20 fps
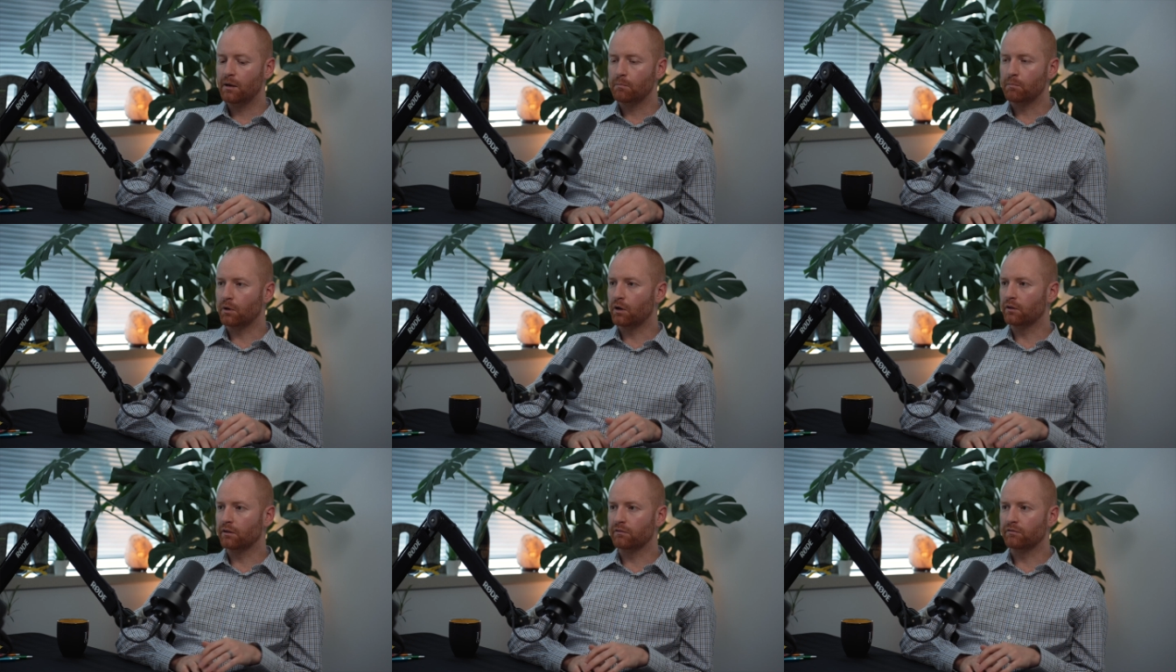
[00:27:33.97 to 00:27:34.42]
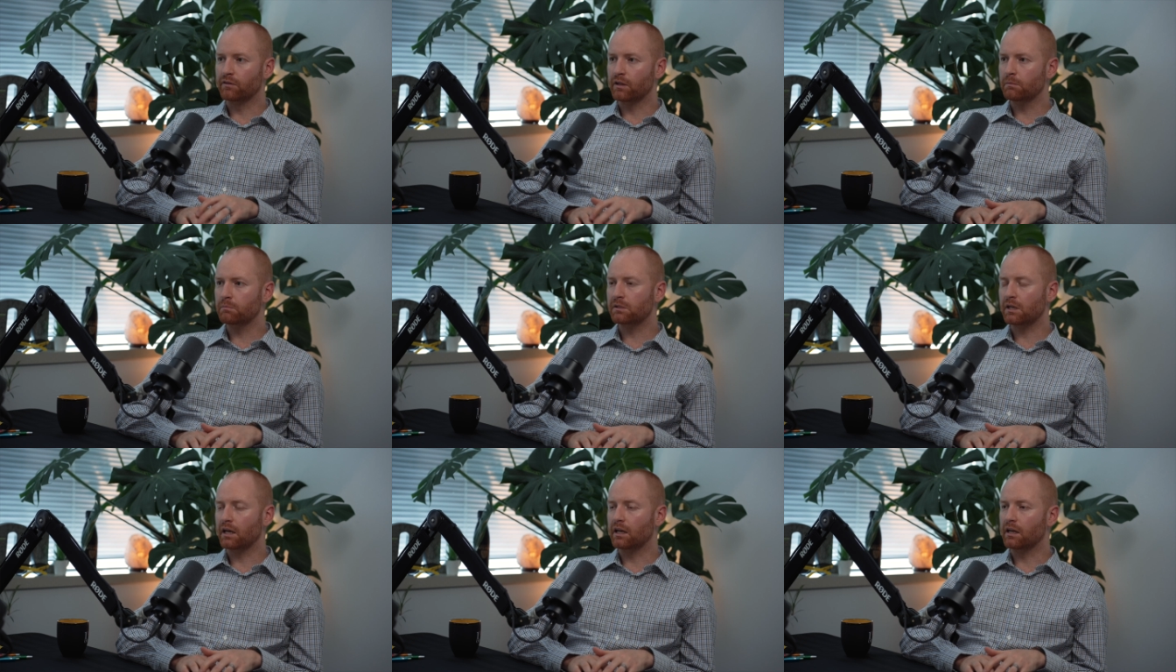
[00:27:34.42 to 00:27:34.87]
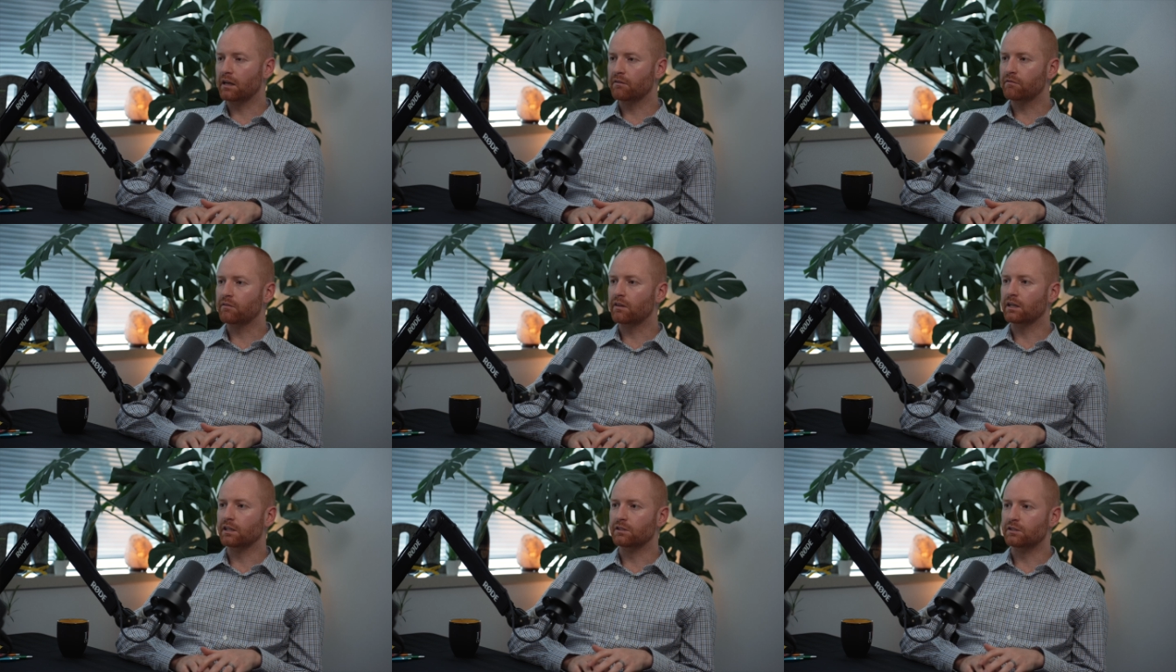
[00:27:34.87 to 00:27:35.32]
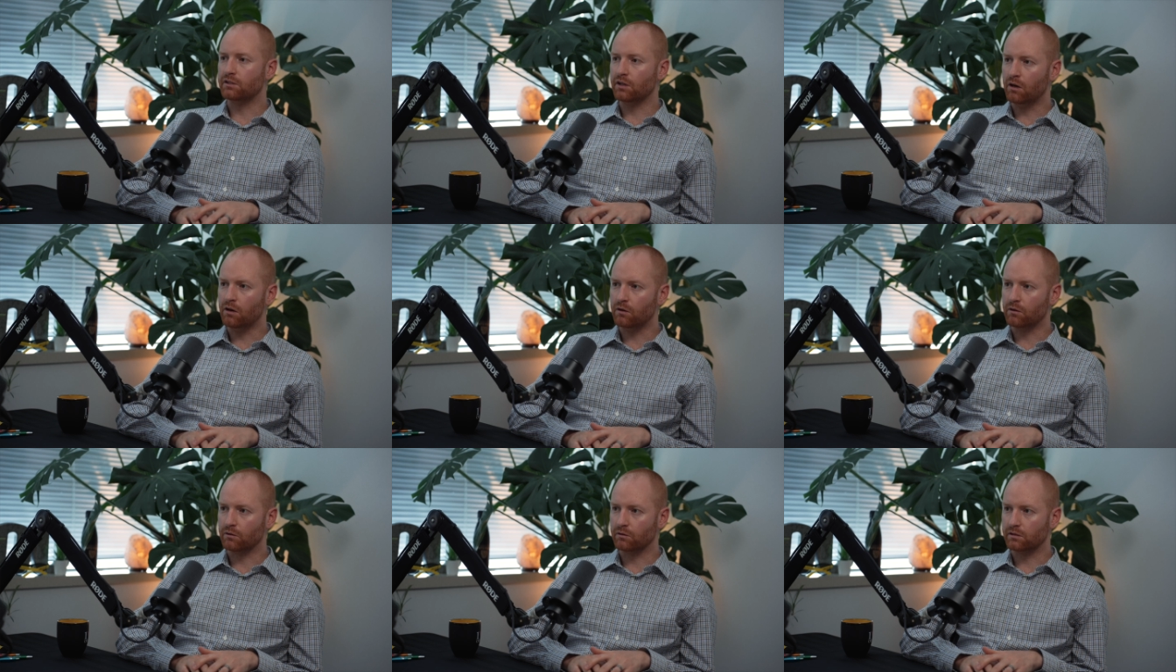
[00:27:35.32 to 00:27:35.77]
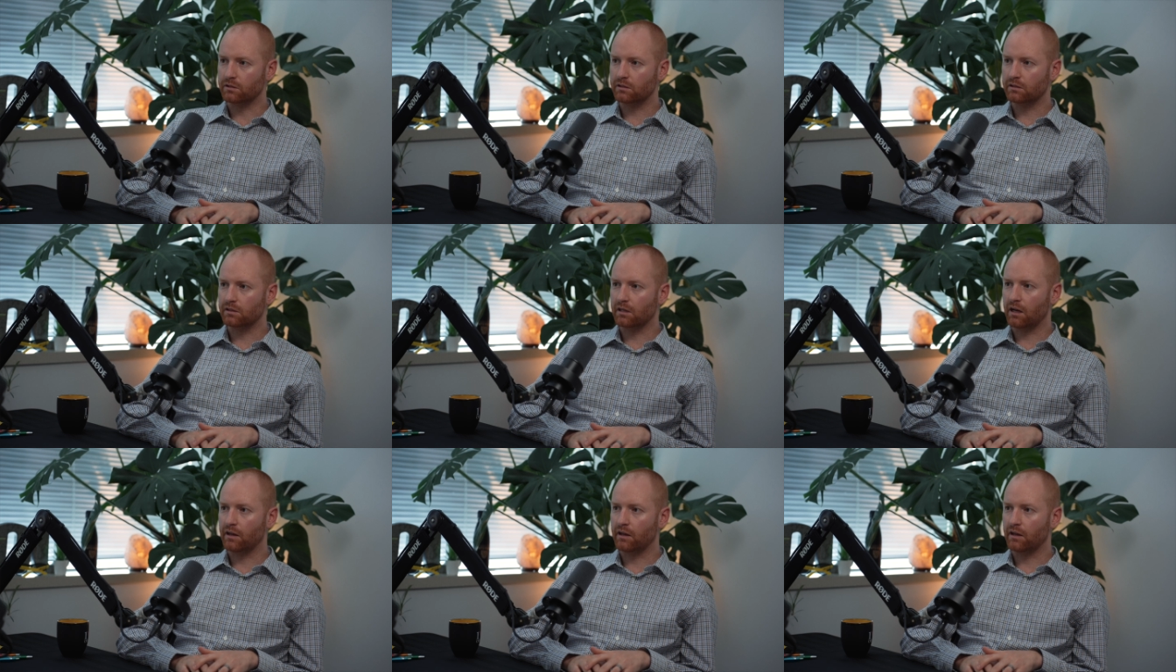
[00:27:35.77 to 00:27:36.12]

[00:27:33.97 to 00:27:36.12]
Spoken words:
But on the flip side, if they don't,